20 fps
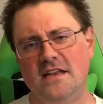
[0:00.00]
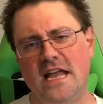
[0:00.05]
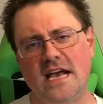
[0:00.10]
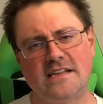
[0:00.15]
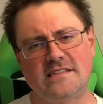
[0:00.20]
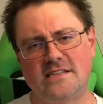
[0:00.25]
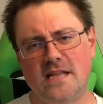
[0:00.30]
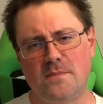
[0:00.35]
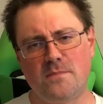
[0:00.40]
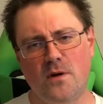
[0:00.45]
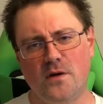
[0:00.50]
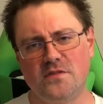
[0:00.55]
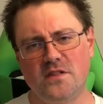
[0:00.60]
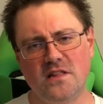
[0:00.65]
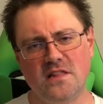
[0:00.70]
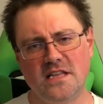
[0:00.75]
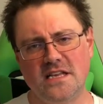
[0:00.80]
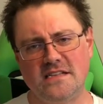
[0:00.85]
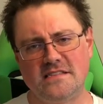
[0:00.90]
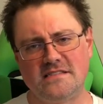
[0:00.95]
Next up on the
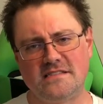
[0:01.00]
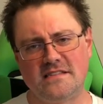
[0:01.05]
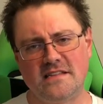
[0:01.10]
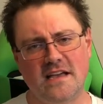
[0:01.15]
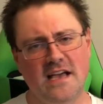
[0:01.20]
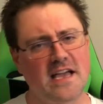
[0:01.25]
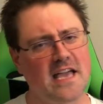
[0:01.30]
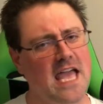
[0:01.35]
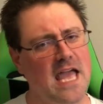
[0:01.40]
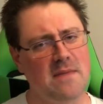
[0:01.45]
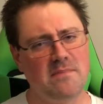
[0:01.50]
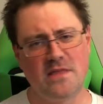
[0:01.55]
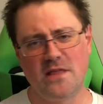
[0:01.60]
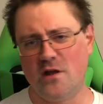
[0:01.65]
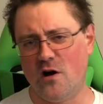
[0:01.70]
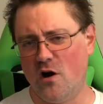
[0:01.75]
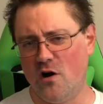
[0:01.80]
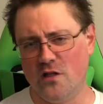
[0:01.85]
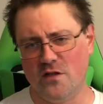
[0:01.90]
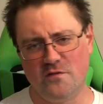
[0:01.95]
list, a game that
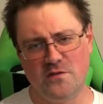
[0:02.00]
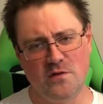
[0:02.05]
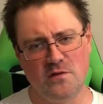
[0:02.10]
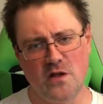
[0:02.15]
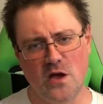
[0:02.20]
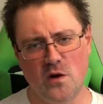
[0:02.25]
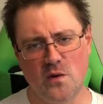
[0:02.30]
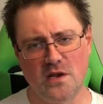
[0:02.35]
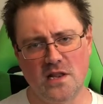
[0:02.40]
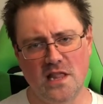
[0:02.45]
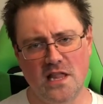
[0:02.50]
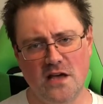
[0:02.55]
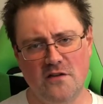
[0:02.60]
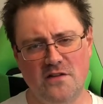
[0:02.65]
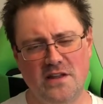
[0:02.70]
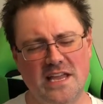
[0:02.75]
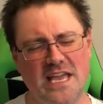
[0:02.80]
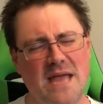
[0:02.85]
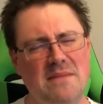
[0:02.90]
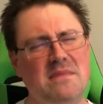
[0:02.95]
all of you know and love,
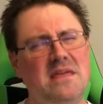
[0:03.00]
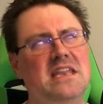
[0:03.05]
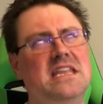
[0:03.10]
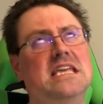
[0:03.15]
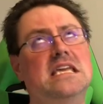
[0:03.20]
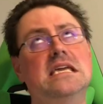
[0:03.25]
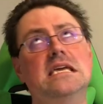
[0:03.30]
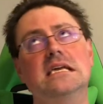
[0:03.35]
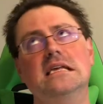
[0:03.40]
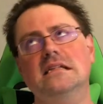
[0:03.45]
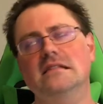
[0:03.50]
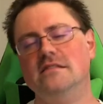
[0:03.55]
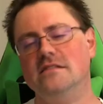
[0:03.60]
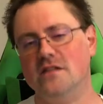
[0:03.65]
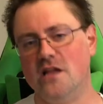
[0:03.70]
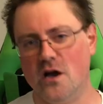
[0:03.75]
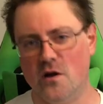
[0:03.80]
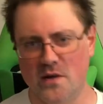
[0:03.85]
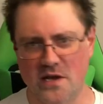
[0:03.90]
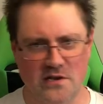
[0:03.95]
and a game that needs
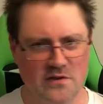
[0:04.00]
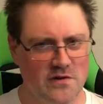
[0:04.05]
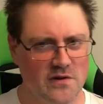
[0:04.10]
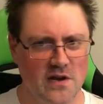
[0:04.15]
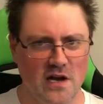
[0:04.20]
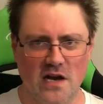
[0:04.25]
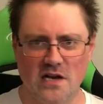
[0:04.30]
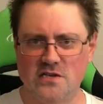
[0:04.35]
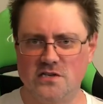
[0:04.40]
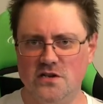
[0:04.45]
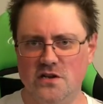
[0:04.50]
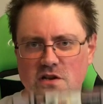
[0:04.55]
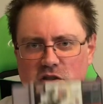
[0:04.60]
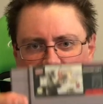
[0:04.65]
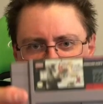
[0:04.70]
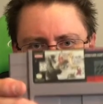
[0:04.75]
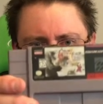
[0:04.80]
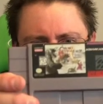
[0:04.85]
no introduction